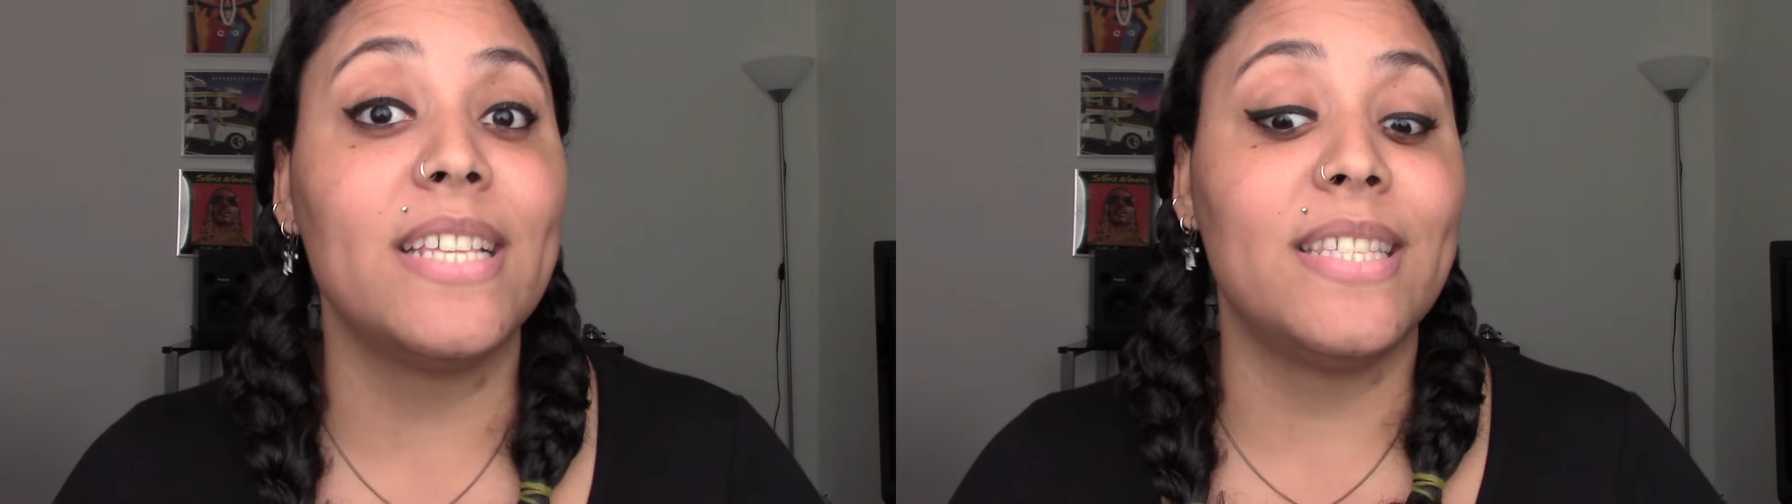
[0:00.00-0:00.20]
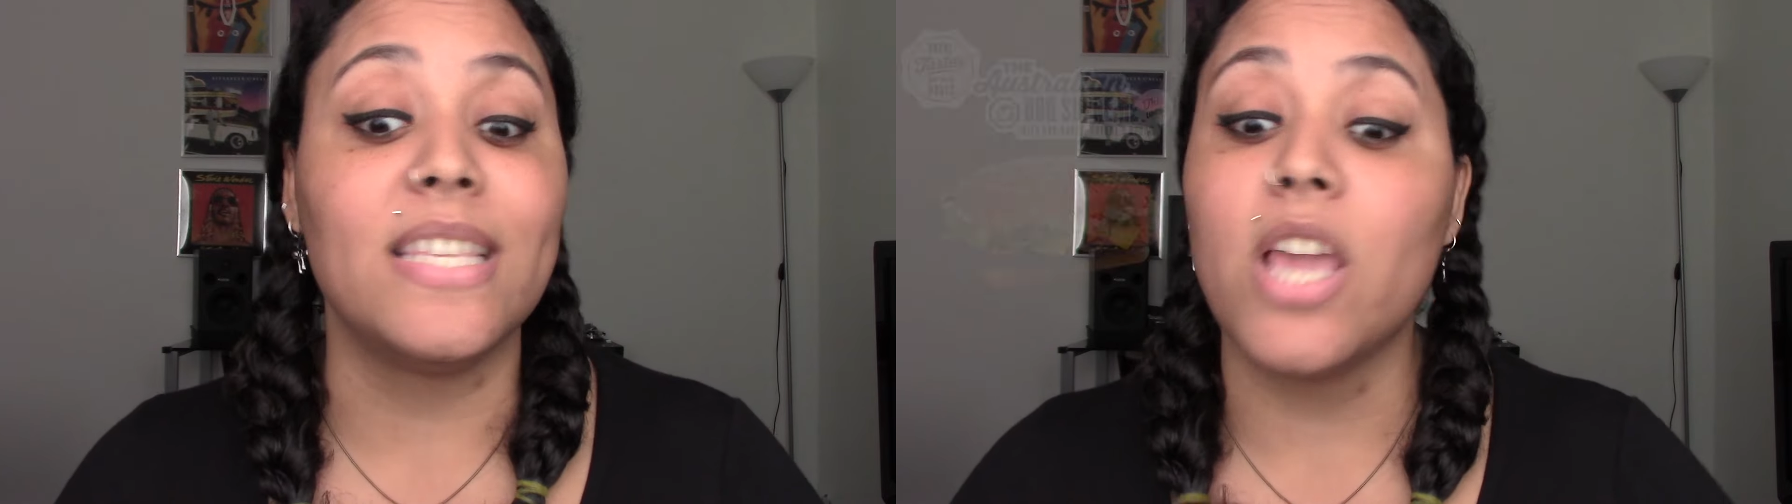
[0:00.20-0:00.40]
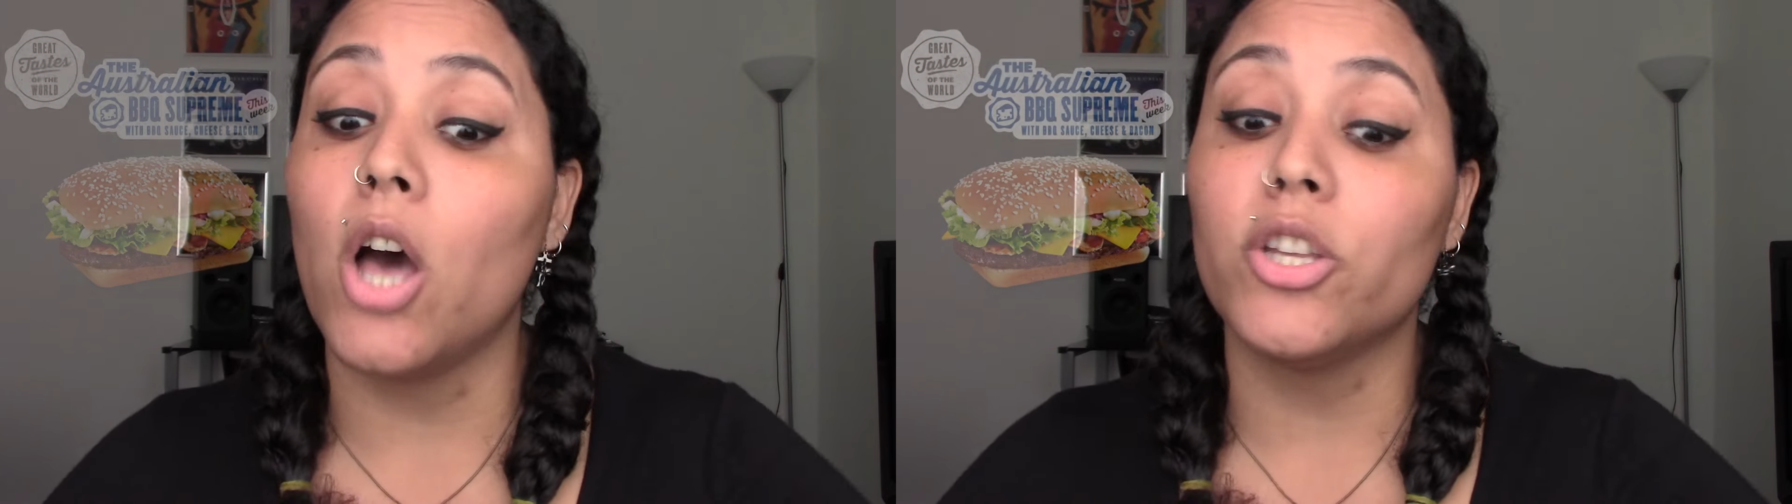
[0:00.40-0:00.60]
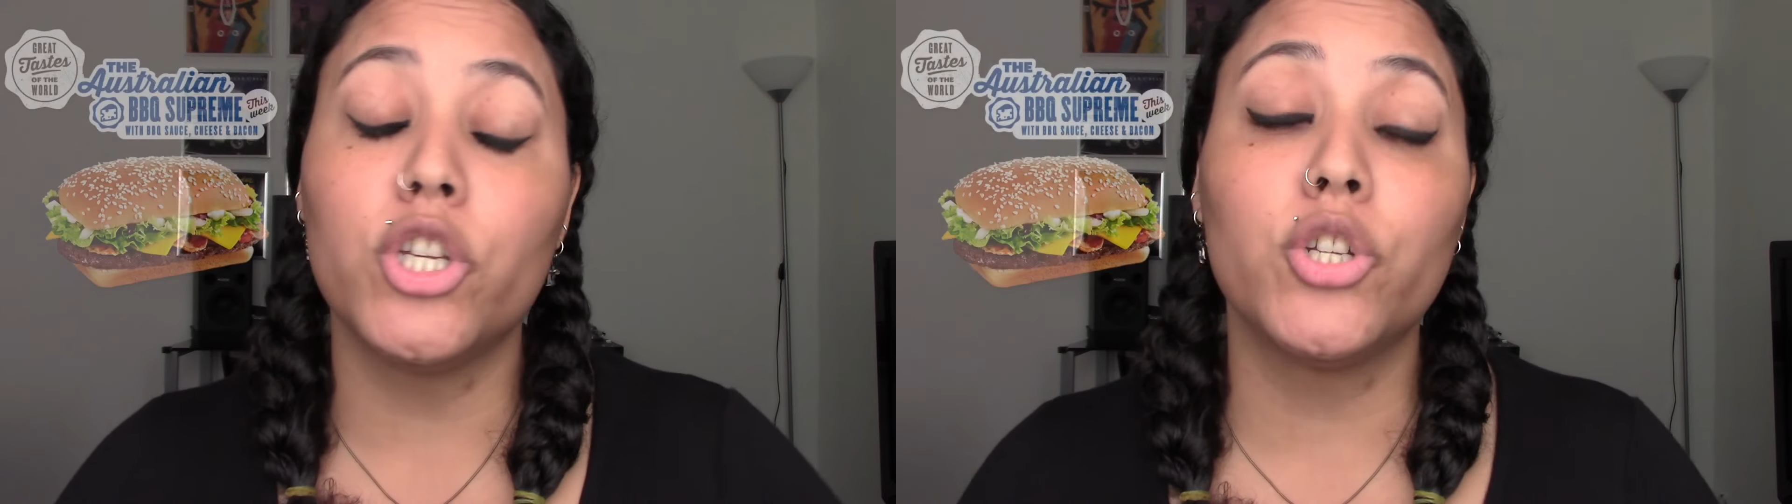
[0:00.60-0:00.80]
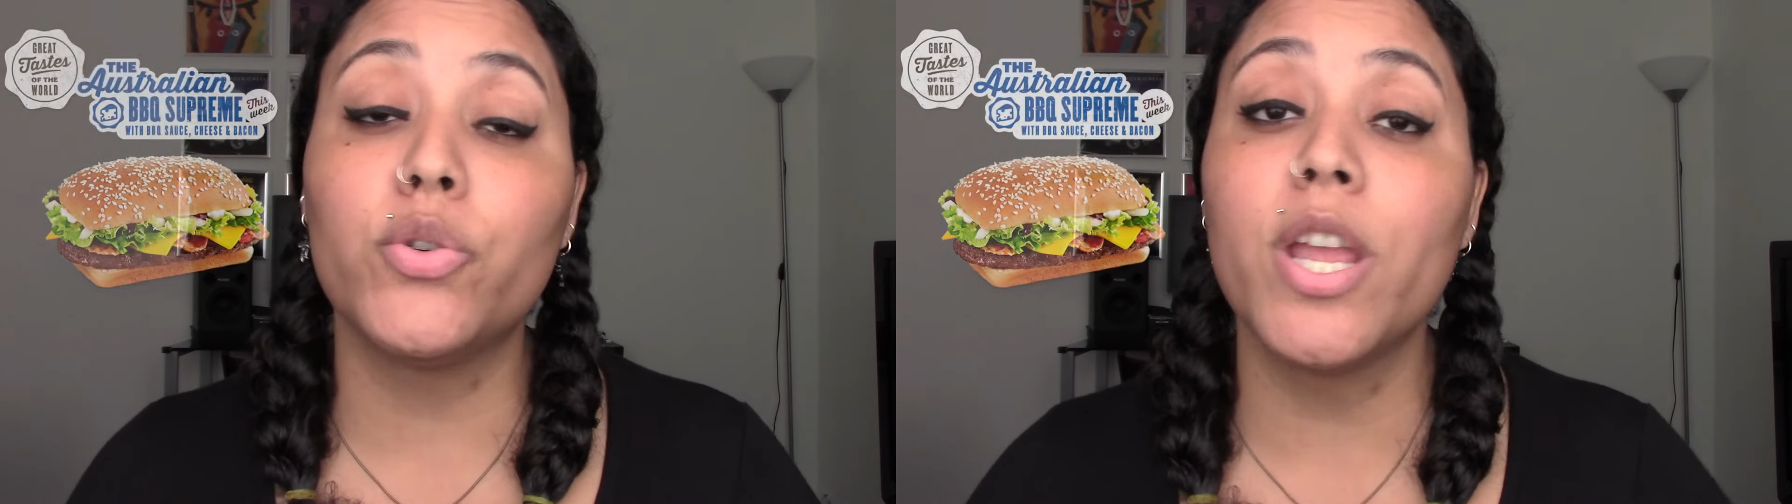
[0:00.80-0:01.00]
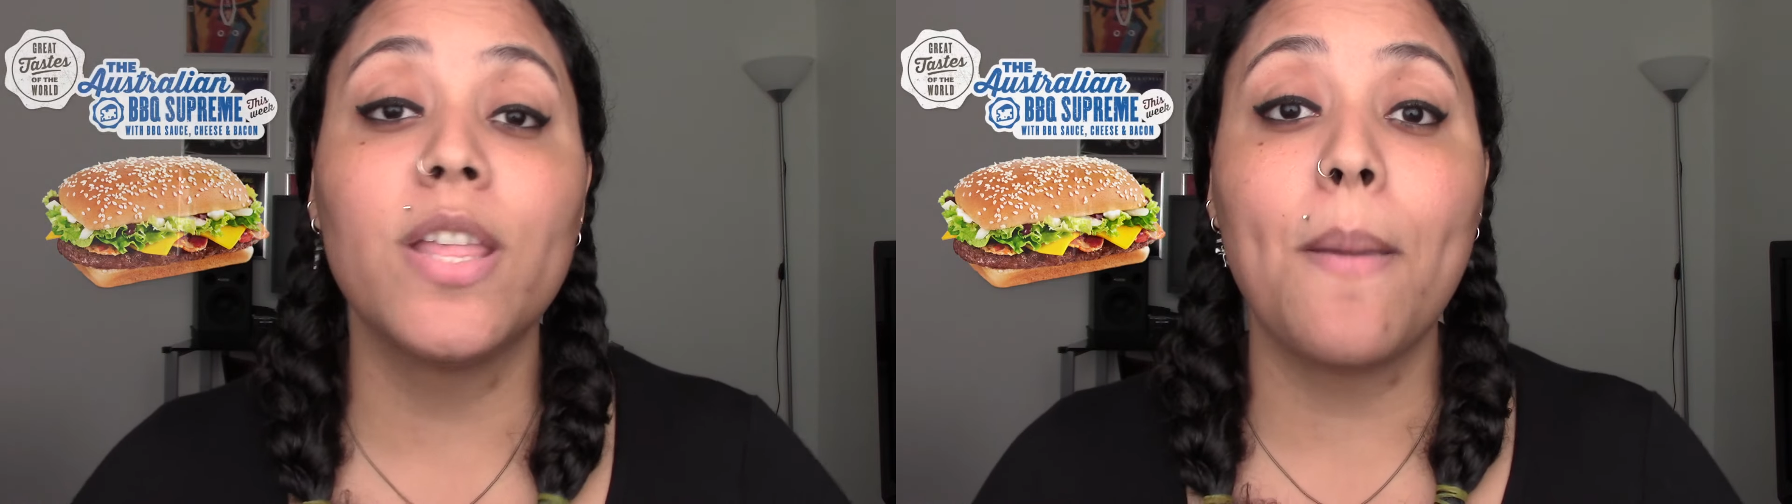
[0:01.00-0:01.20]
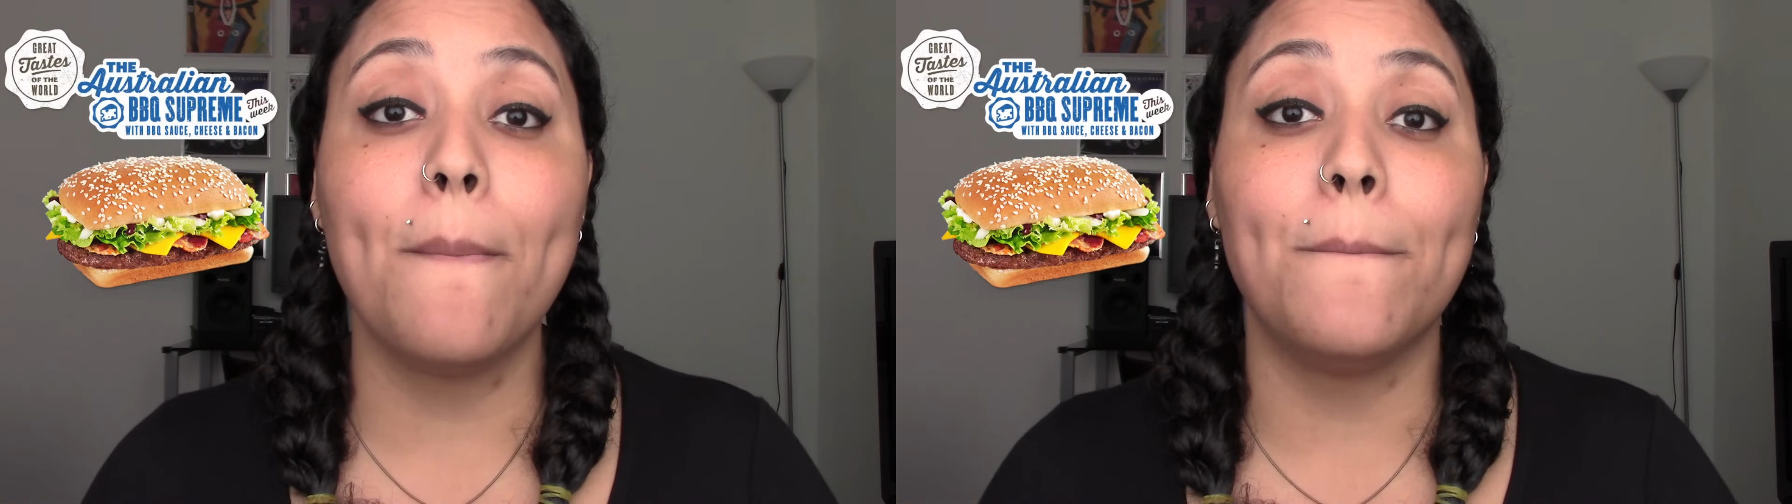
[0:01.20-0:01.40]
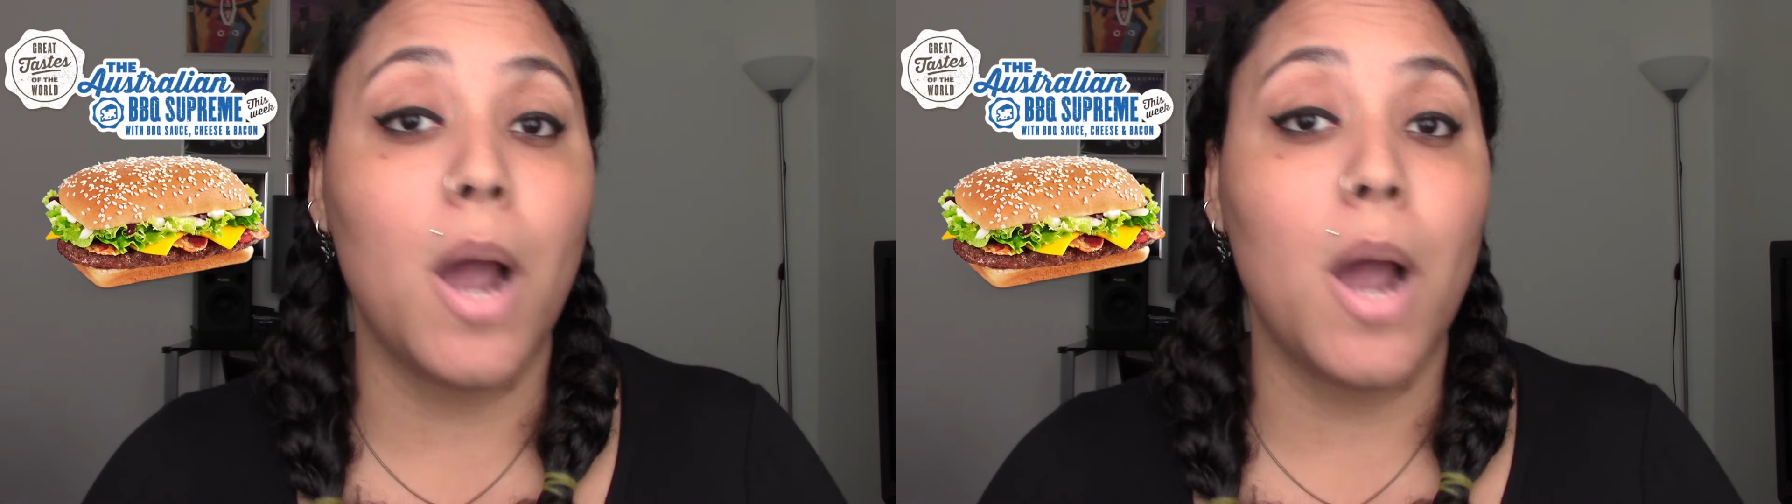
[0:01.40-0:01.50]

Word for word: is the Australian